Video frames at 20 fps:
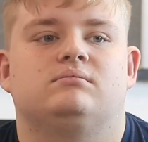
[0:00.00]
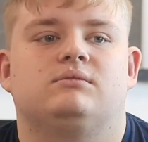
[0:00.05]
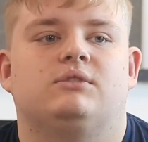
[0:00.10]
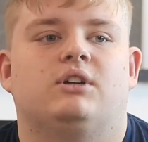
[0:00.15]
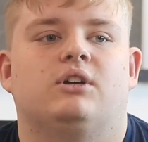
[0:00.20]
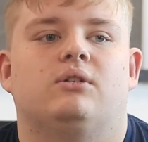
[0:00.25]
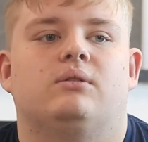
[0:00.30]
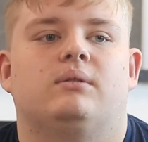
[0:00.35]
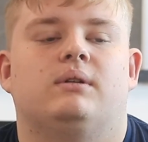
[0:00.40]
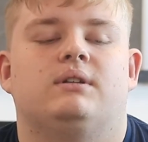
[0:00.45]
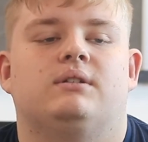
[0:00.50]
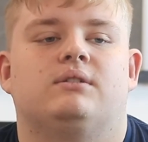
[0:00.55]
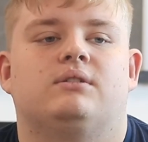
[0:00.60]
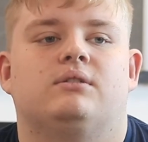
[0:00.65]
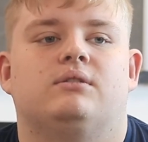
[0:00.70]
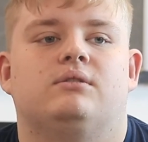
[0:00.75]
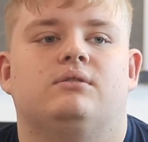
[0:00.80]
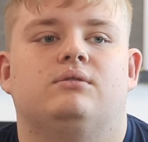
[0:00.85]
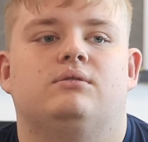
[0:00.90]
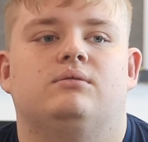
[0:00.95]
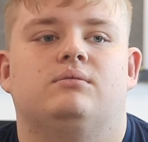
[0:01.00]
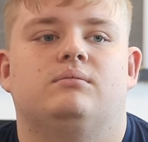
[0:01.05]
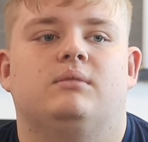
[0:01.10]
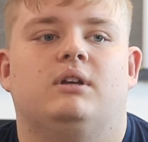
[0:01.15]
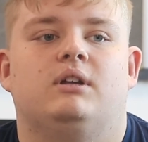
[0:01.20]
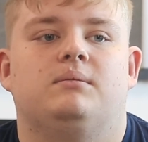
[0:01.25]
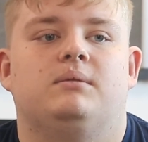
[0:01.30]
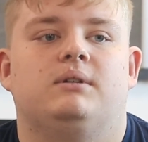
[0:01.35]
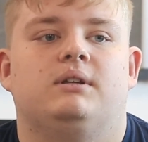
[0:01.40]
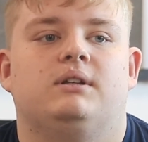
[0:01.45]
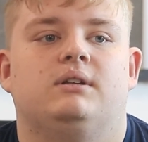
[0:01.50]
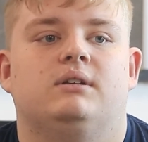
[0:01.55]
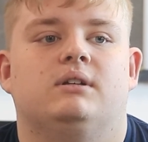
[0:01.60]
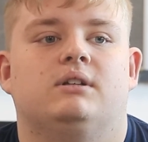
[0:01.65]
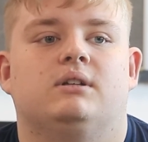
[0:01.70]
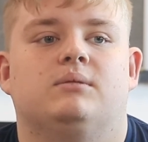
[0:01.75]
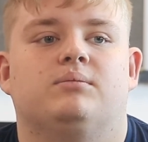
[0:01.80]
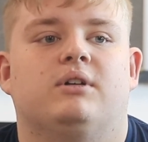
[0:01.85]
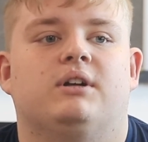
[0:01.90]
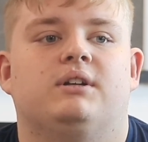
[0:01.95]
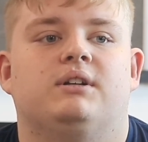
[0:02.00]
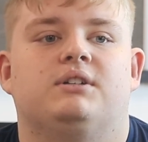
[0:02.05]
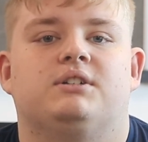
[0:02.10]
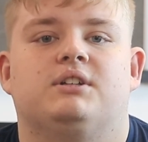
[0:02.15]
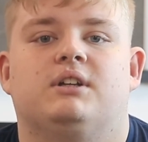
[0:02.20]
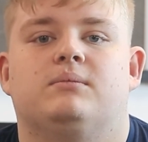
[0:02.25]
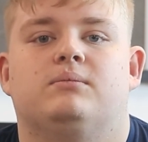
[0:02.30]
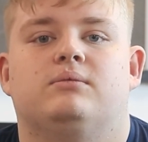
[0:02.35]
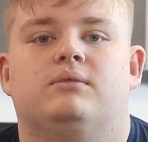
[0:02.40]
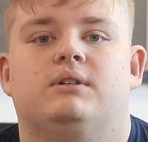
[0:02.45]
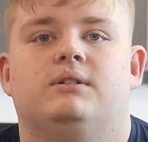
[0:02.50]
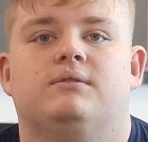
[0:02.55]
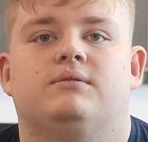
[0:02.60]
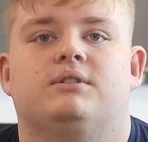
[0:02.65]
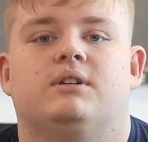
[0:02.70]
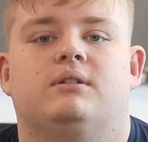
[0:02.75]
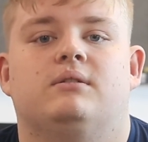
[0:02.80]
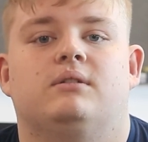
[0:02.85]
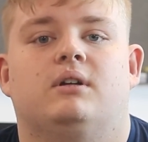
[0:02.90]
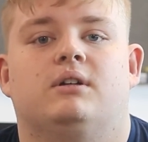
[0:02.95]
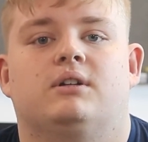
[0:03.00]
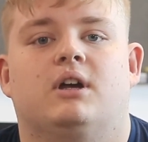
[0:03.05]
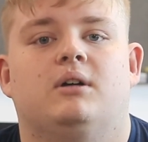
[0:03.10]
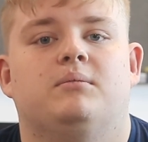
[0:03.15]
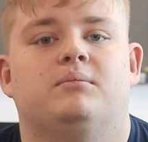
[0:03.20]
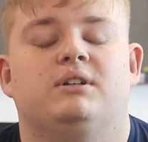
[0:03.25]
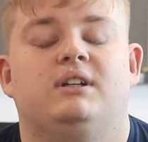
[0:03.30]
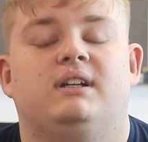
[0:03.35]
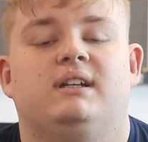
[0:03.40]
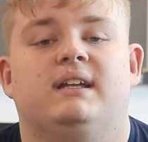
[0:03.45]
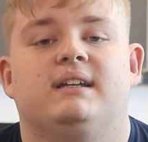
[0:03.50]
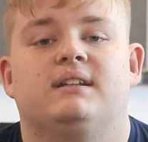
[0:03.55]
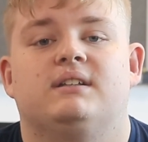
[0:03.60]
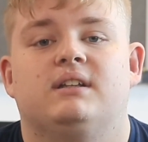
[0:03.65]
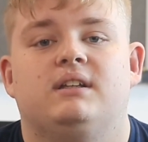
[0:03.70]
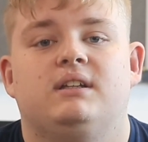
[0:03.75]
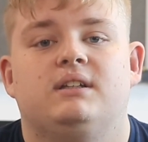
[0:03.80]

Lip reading: Go into maybe an apprenticeship with a company linked to